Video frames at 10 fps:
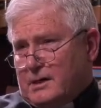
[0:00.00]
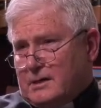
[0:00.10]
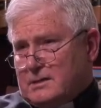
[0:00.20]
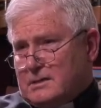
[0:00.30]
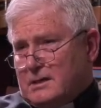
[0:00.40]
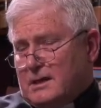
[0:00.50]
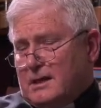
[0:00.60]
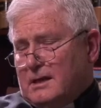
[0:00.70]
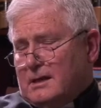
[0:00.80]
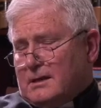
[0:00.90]
in his
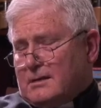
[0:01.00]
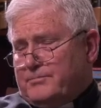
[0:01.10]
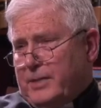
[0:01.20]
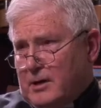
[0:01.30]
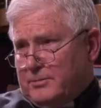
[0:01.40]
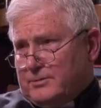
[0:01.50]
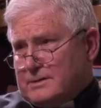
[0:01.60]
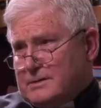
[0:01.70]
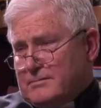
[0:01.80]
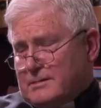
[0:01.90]

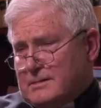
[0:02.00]
parables